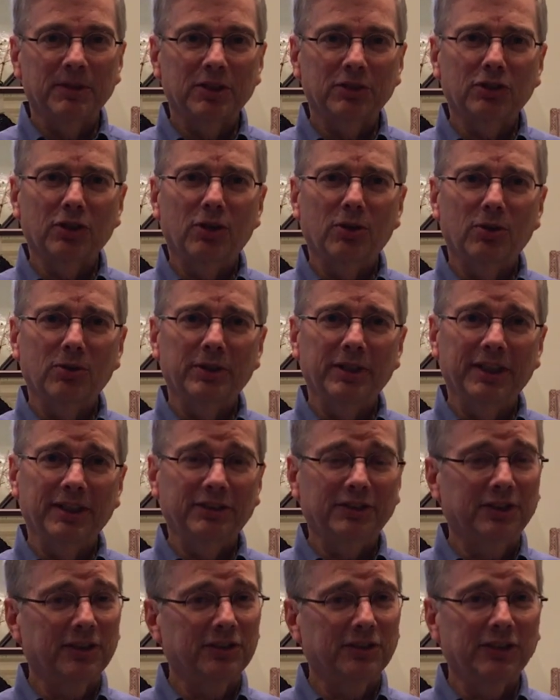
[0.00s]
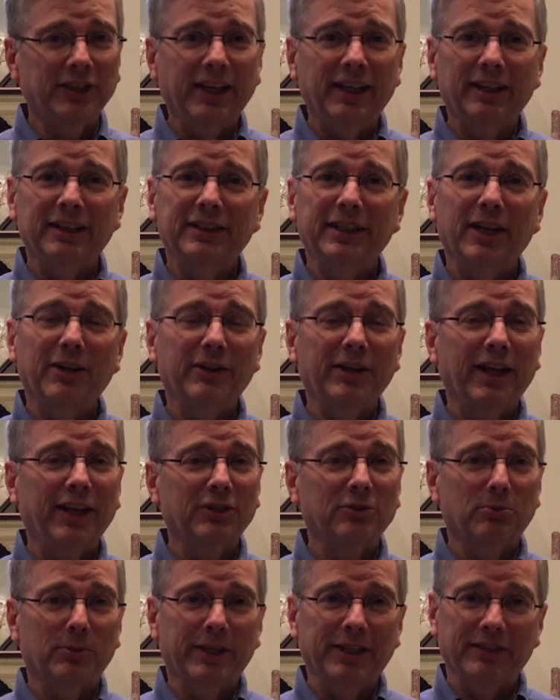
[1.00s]
So it's as sanitary
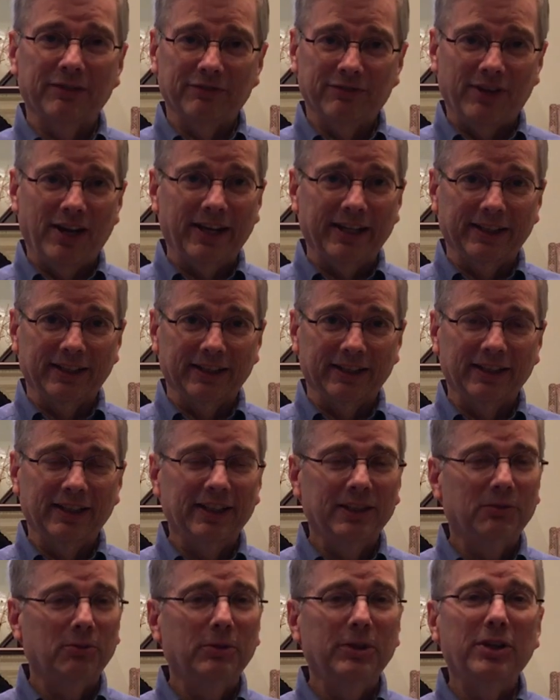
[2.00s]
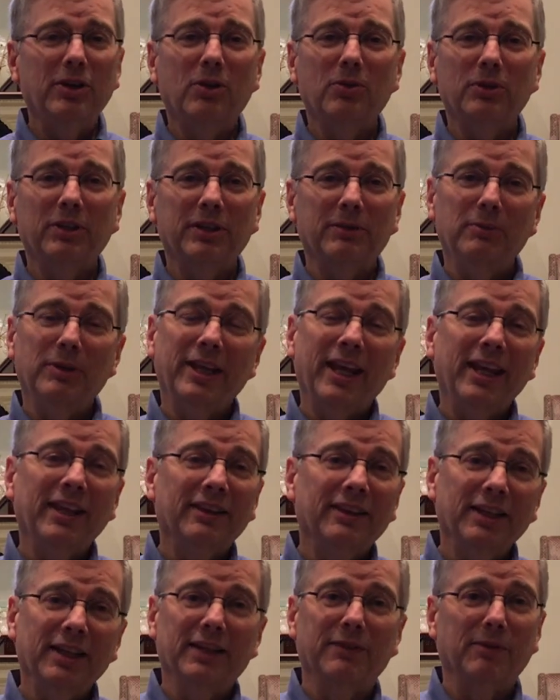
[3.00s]
as we can find it we don't we
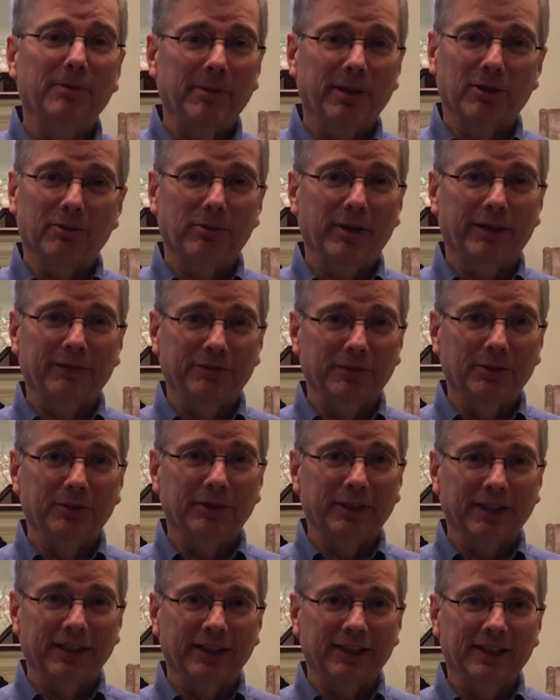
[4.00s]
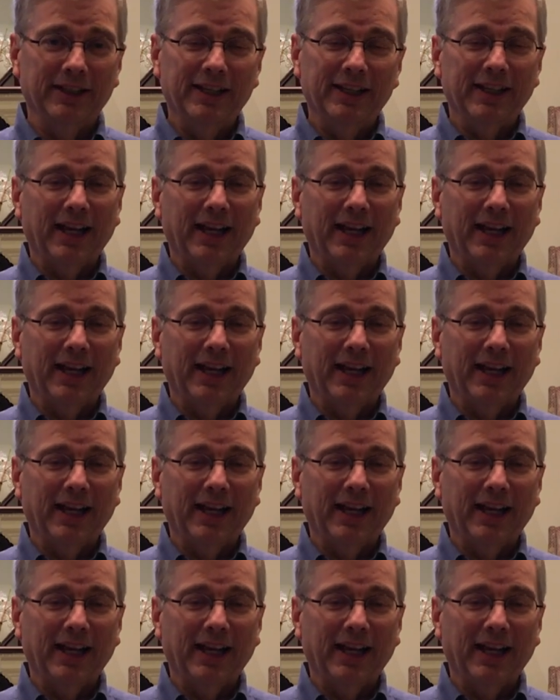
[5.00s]
can't think of a better way of doing it.